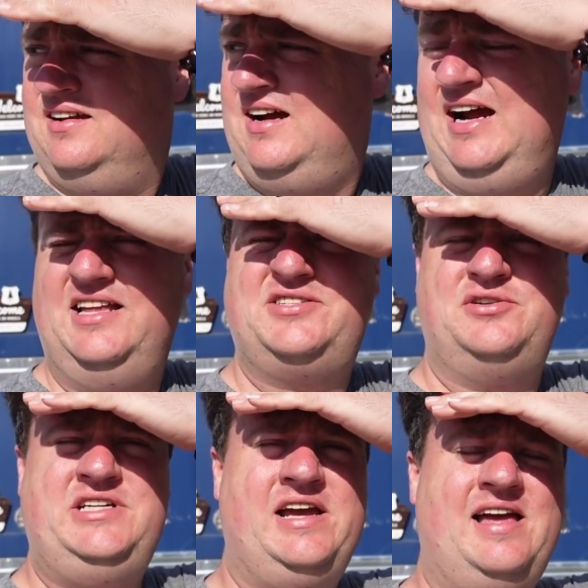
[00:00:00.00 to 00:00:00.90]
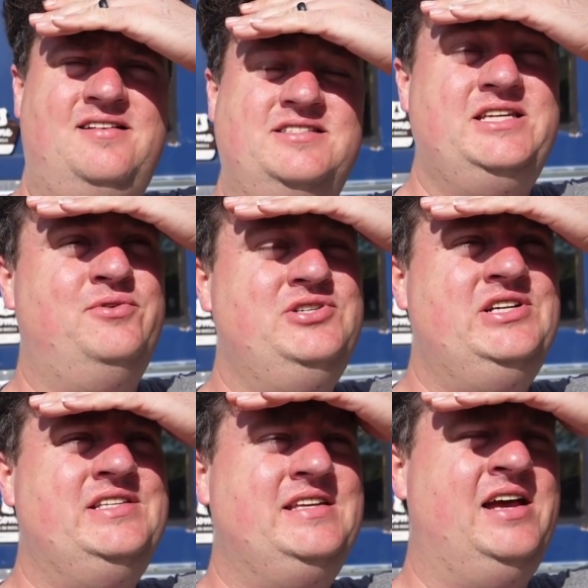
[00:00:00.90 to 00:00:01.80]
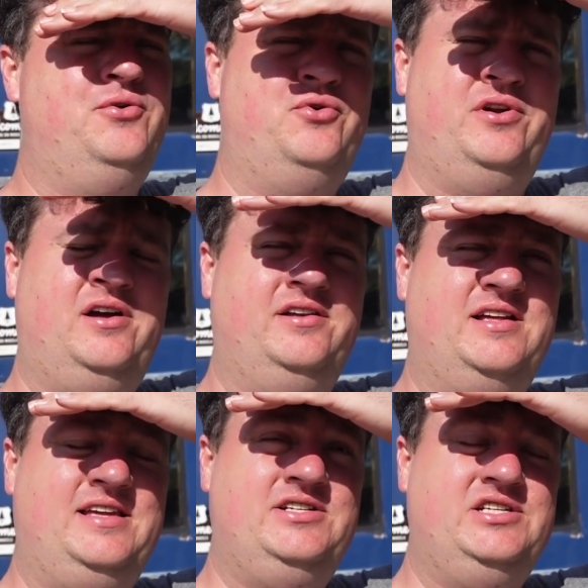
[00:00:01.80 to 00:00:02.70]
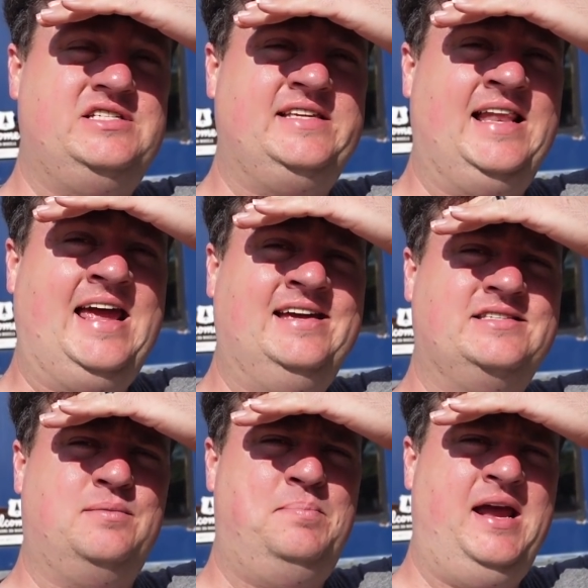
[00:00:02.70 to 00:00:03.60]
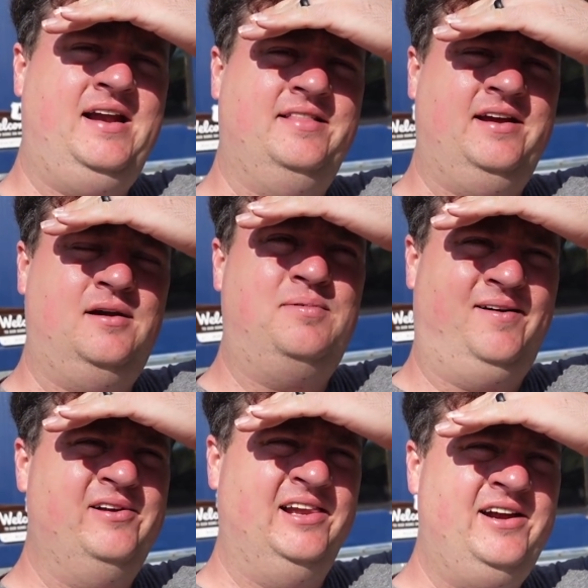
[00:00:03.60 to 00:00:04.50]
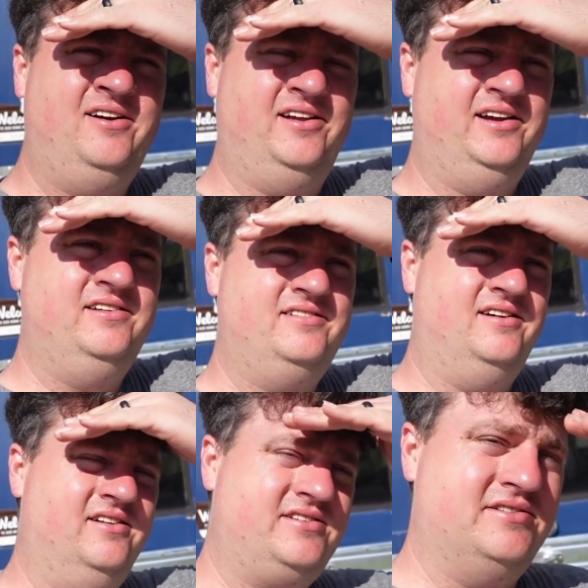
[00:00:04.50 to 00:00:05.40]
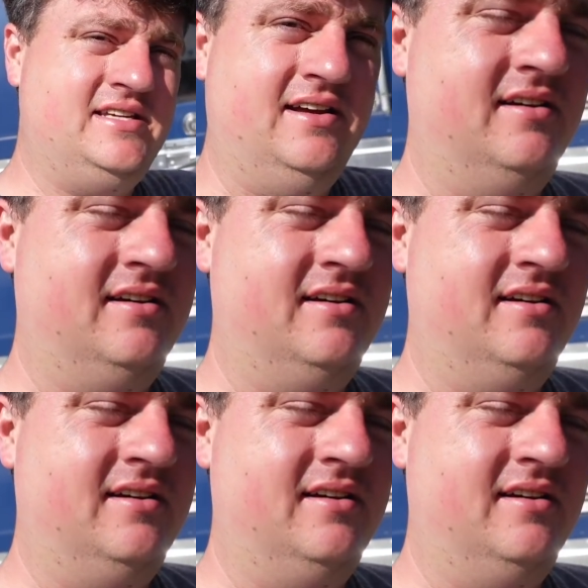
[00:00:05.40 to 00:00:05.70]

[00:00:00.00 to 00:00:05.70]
All right, let's go check out and see what Jen's got going on. I think she's slanging some paint in there, probably literally. So let's go see.